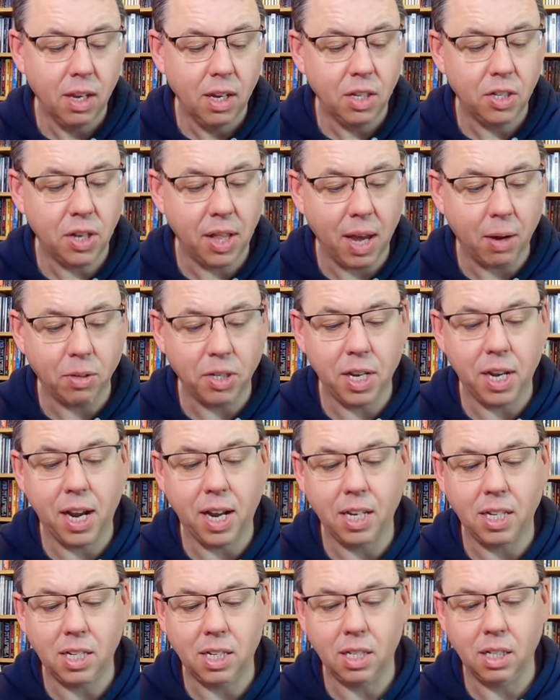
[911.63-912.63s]
So that was a
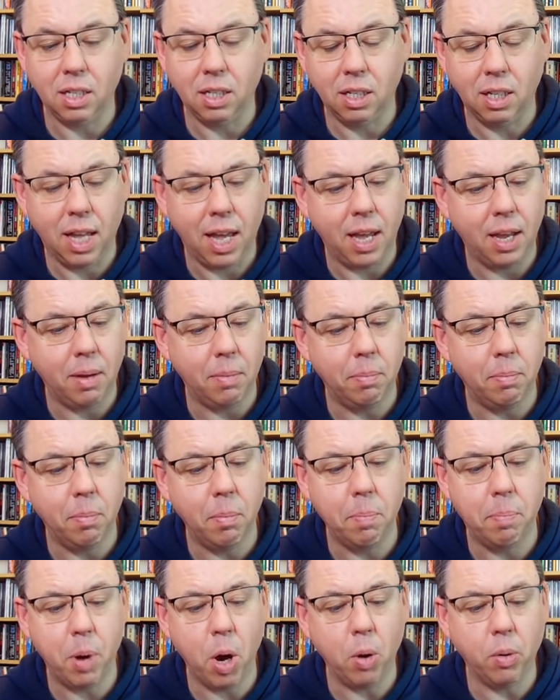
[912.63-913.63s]
nice little
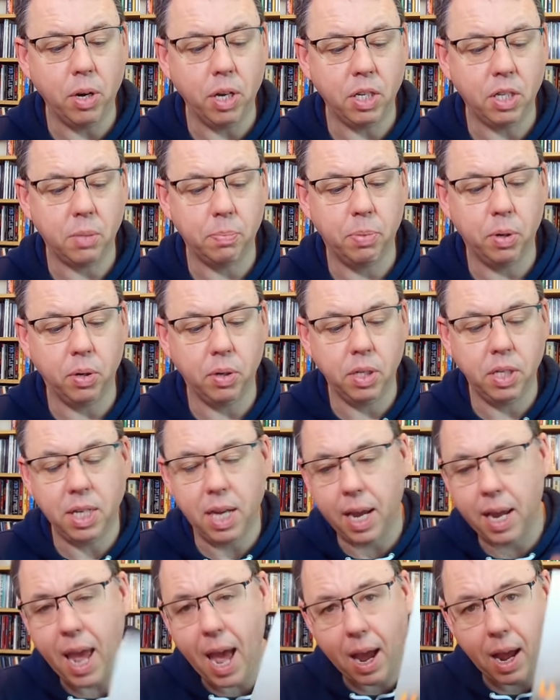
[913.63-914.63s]
bonus. But
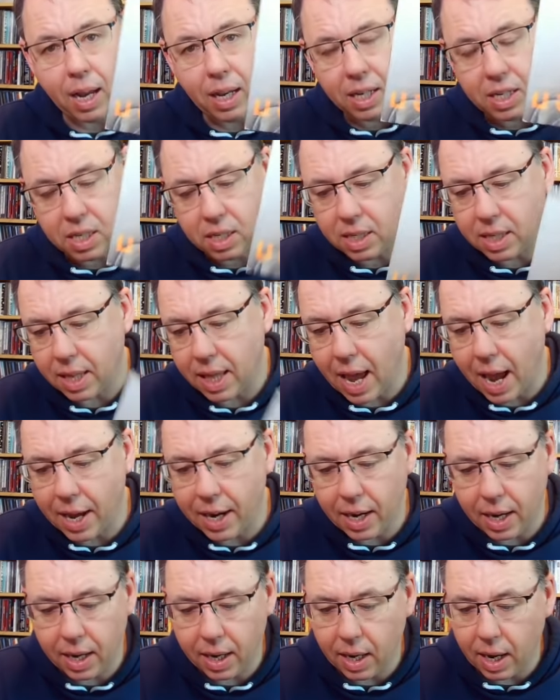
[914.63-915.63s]
yeah, I listened to that and
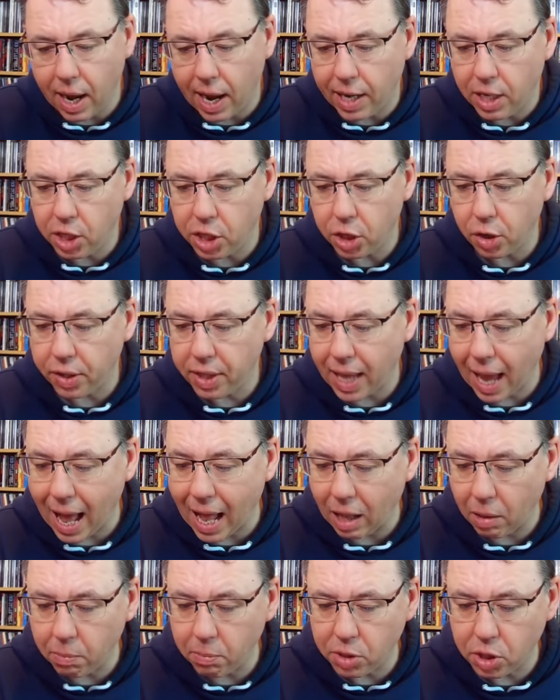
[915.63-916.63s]
I enjoyed that
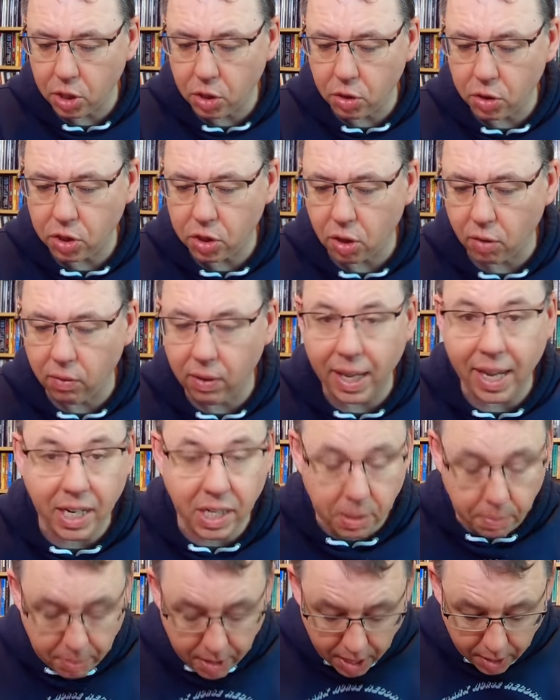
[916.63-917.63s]
album as a good sort of
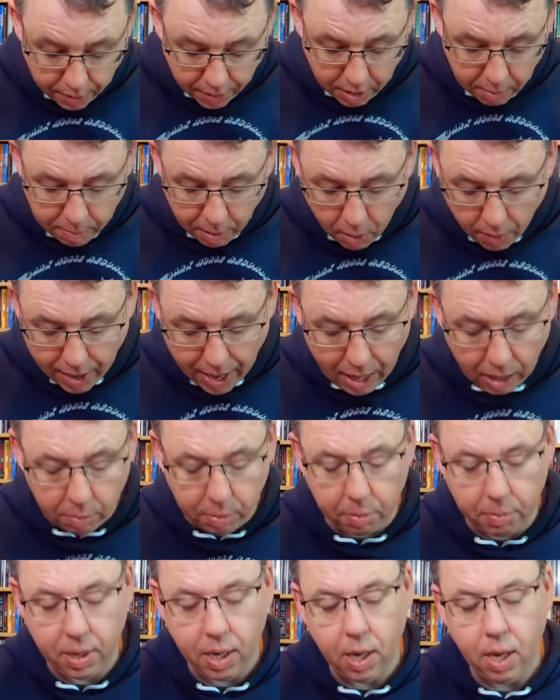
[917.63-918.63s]
later period Bowie
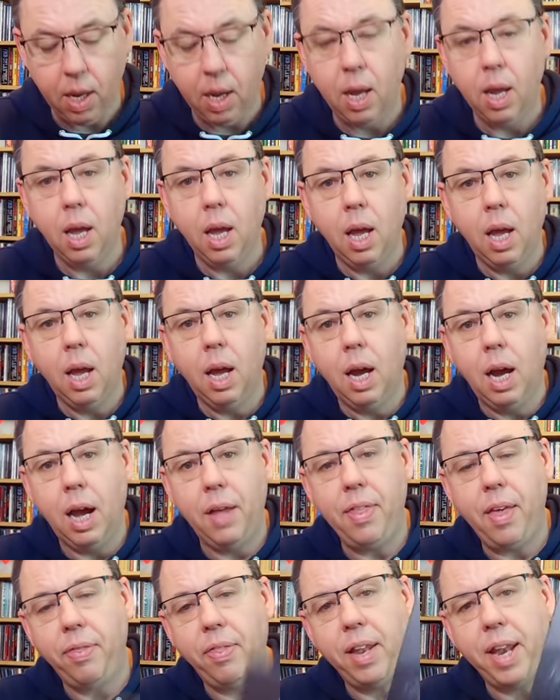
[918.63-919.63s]
album.
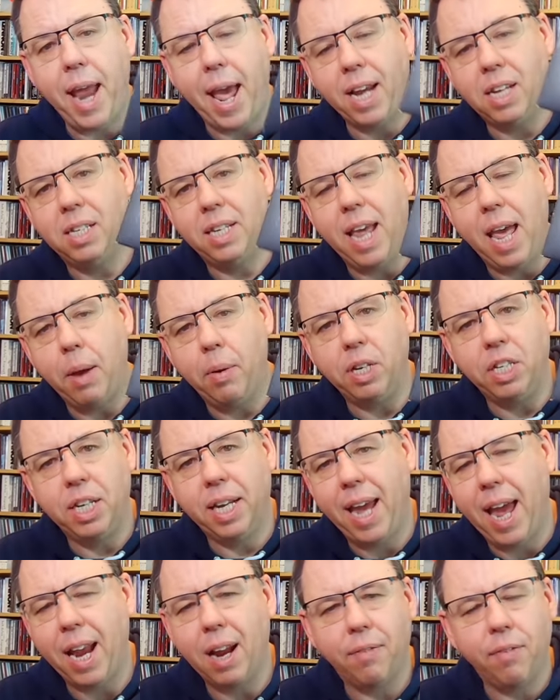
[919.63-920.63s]
And then the next day, which
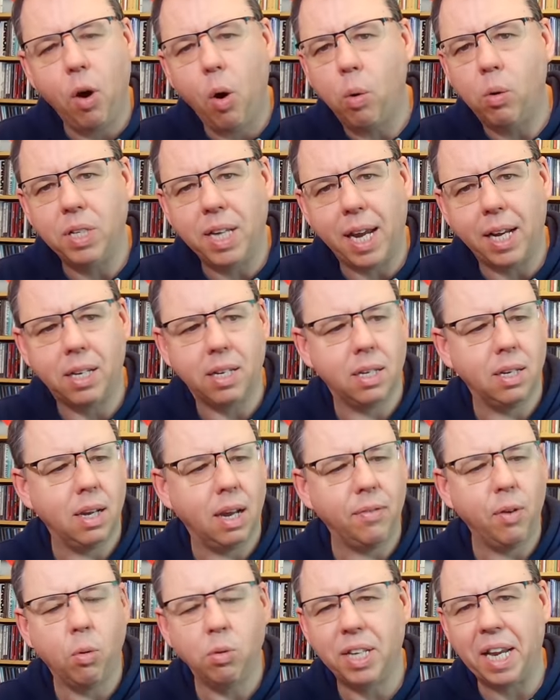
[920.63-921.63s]
again, I've always had
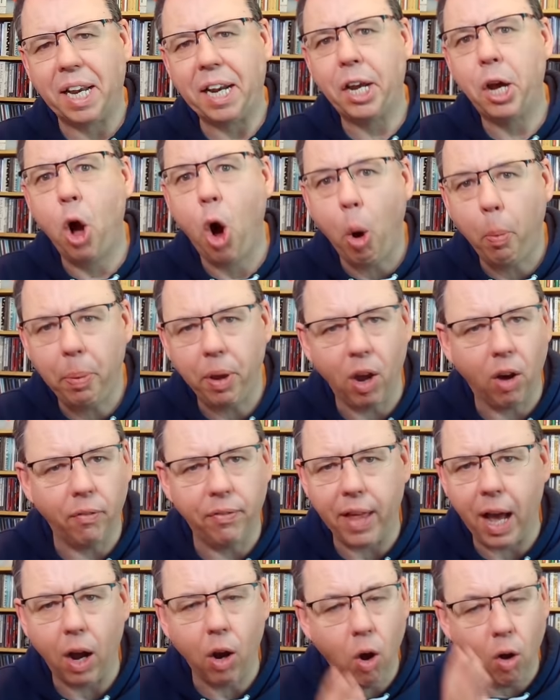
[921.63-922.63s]
a copy of
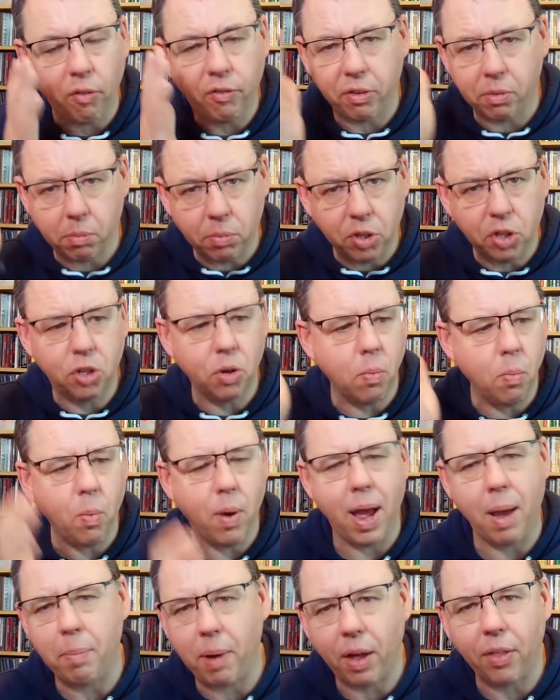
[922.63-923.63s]
that I got from
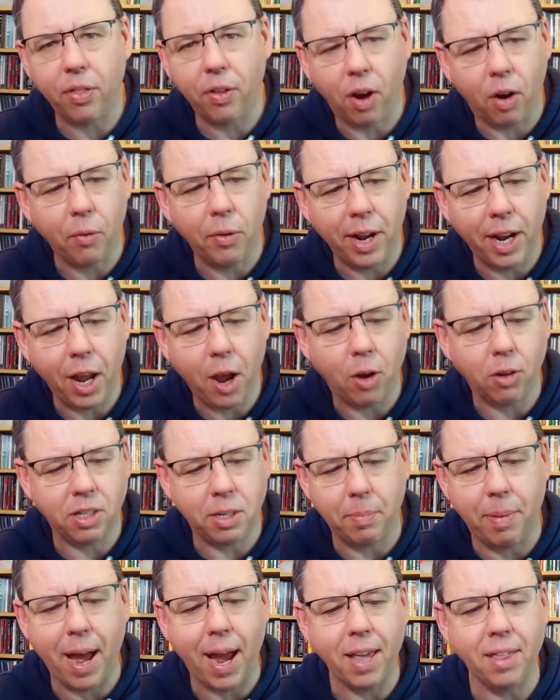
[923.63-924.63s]
somewhere, but I thought I really ought
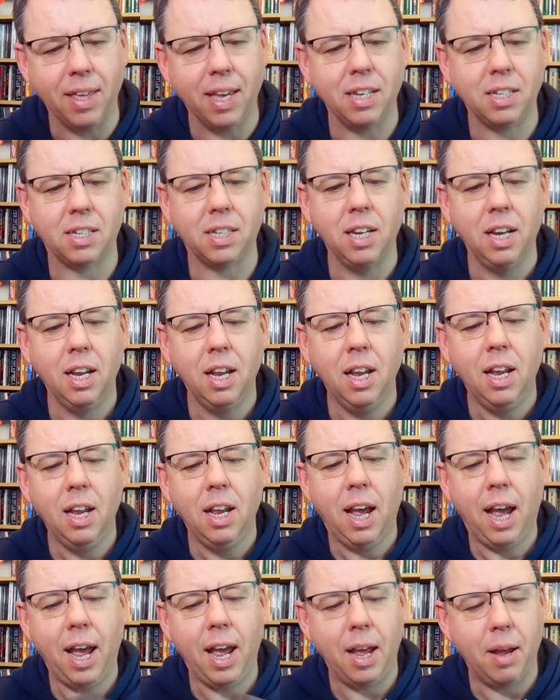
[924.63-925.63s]
to buy this.
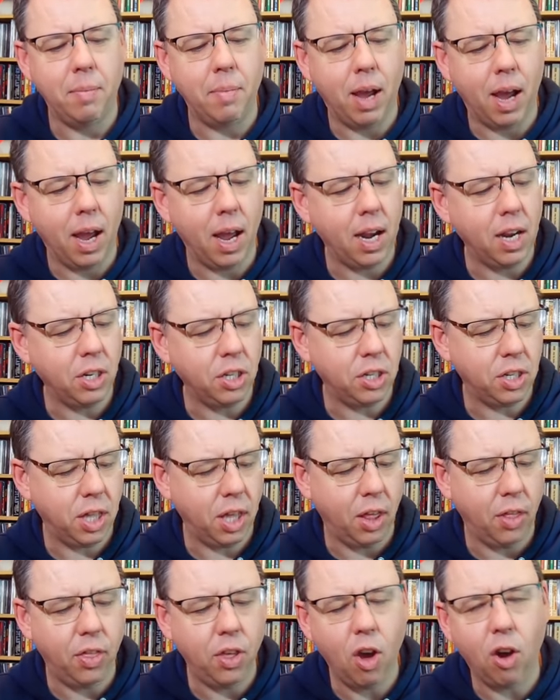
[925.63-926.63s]
And I just
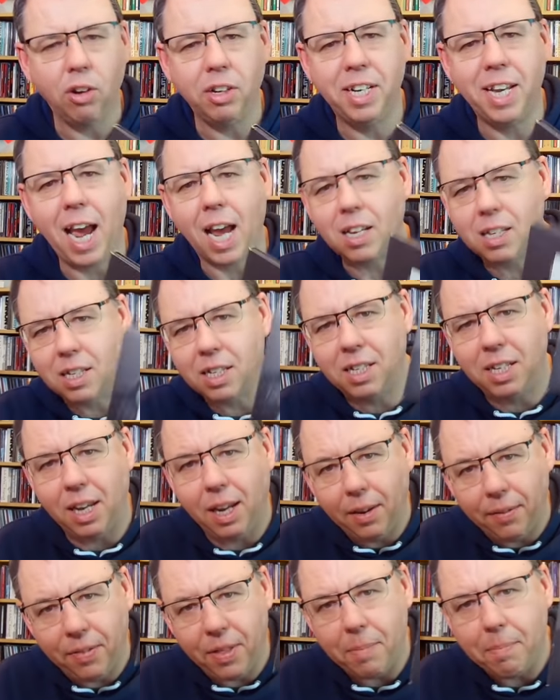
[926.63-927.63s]
think the audacity
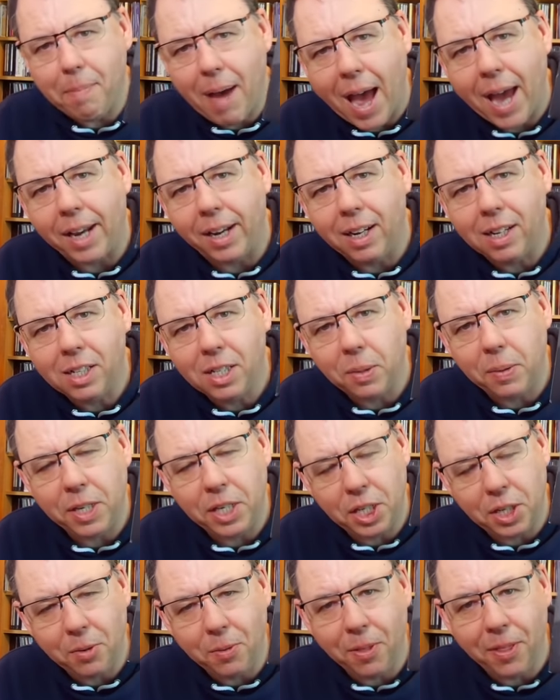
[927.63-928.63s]
of the man to
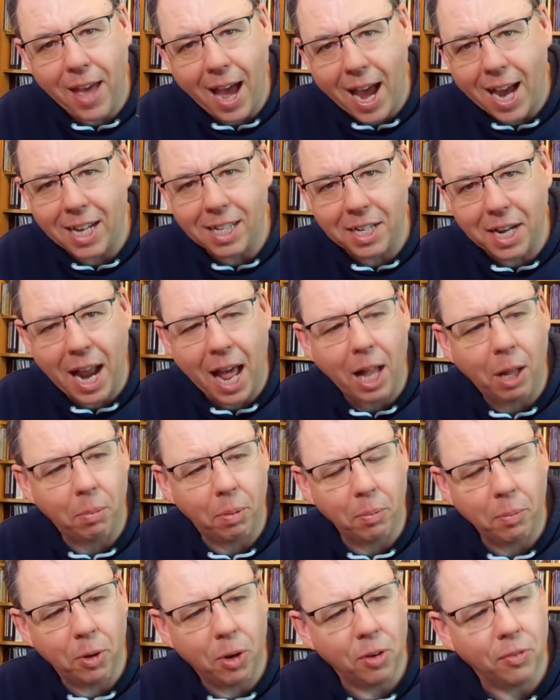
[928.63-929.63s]
issue that as an
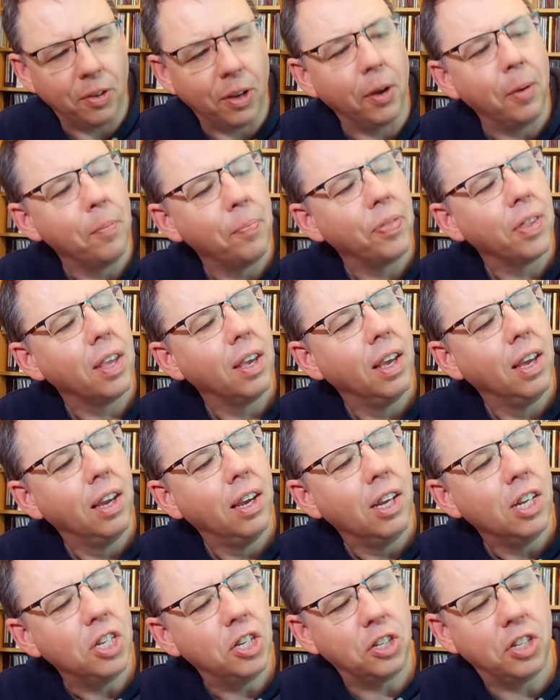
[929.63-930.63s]
album cover.
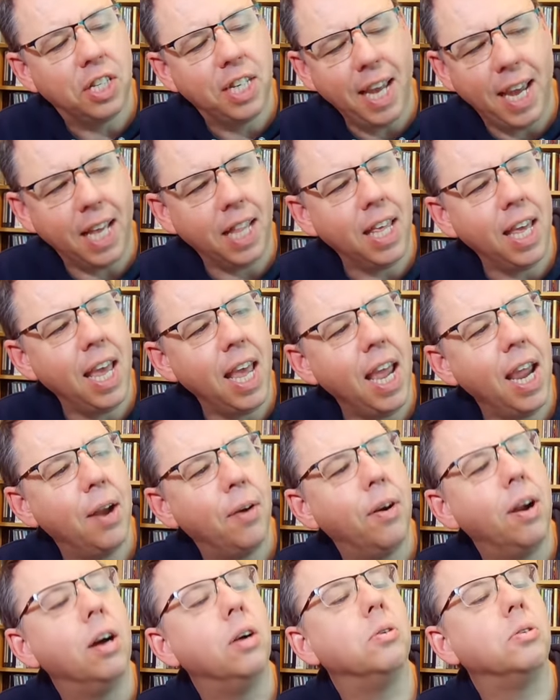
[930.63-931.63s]
Just take the
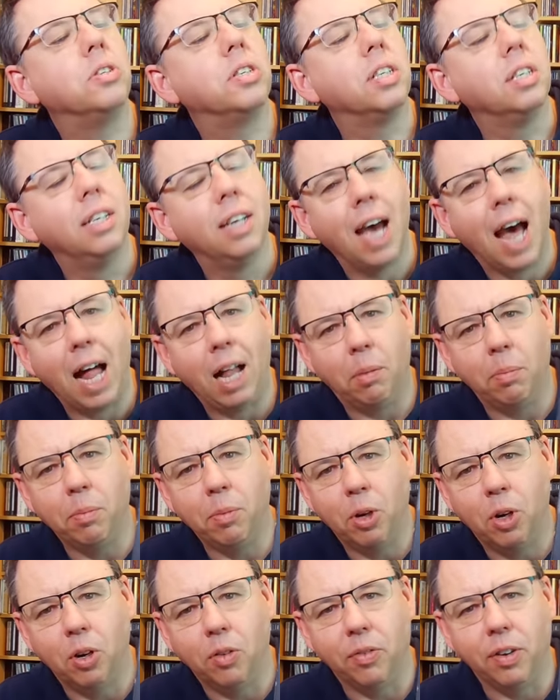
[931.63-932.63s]
Heroes album
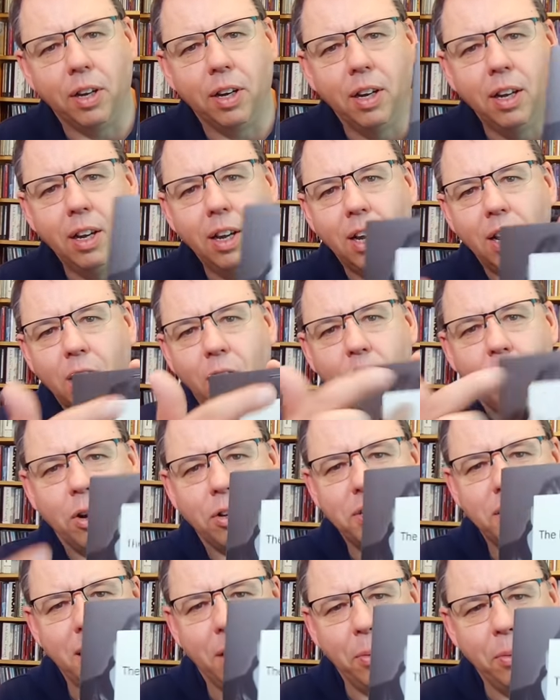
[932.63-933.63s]
cover,
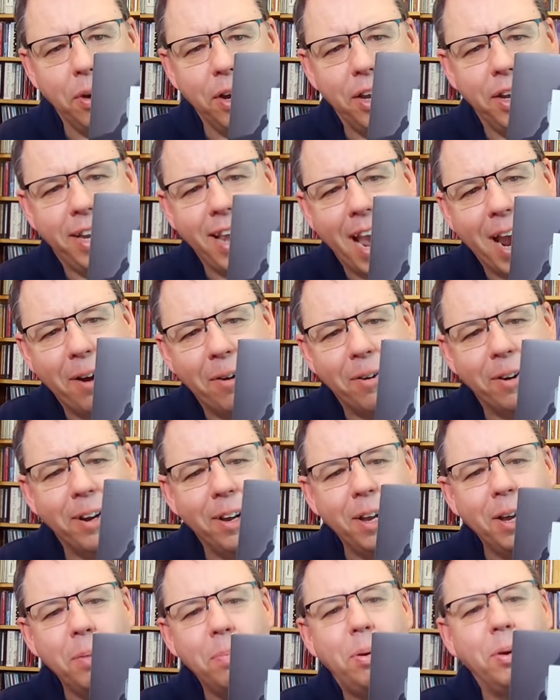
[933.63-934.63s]
cross that word out,
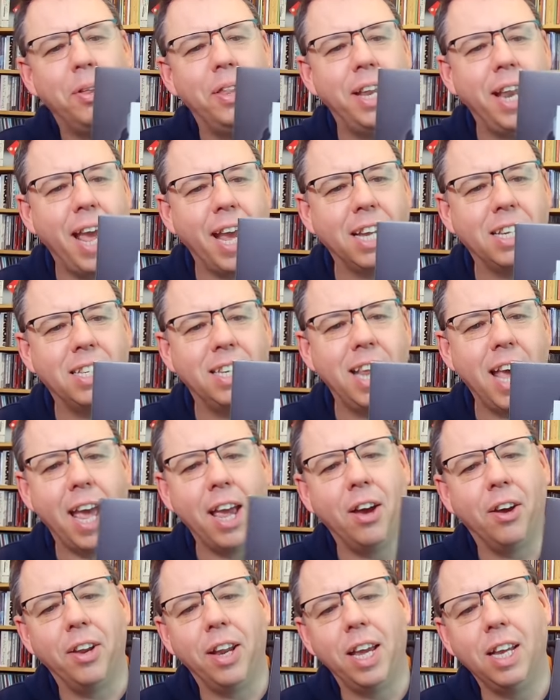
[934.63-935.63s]
put the next day
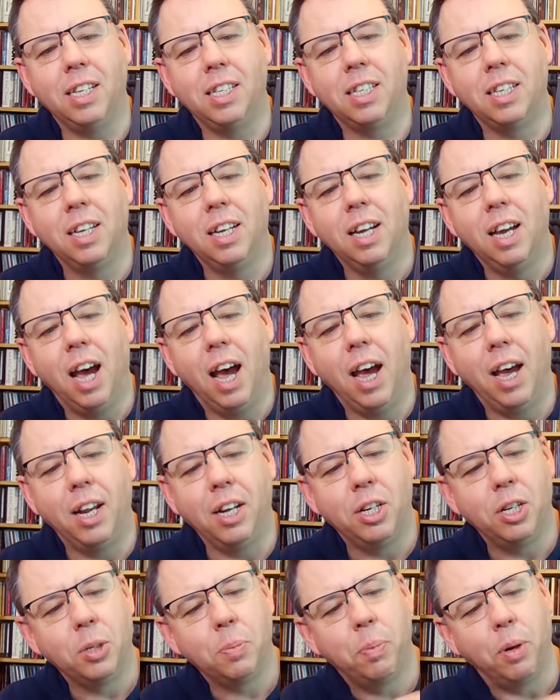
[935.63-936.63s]
on it,
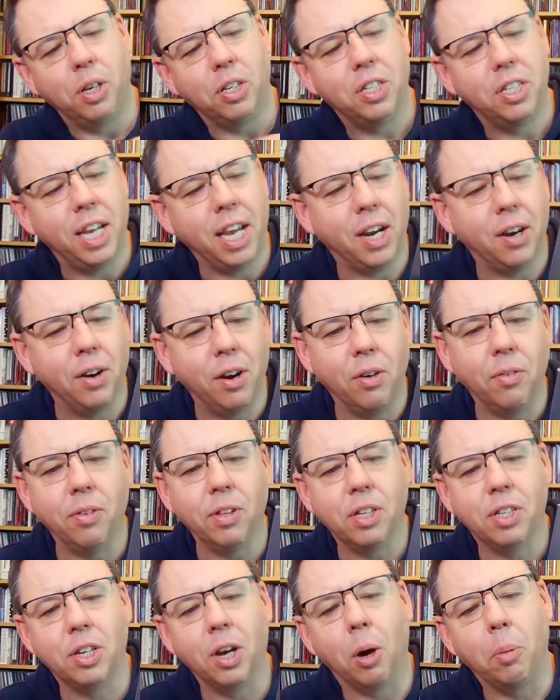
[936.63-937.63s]
and just put a sticker over the
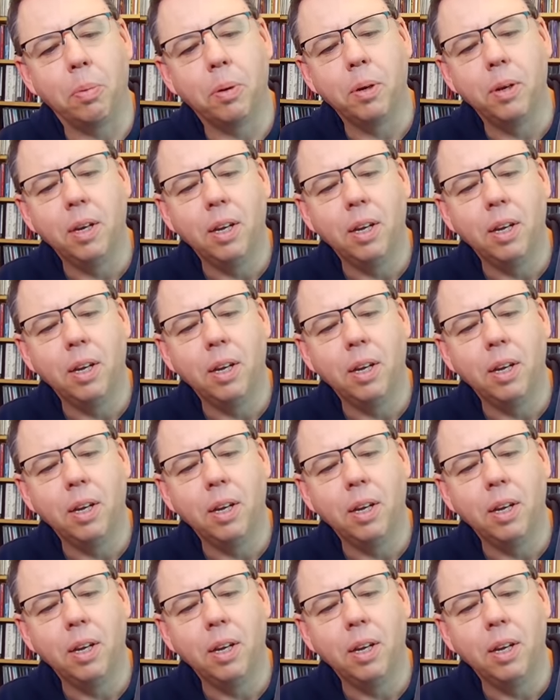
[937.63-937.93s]
top.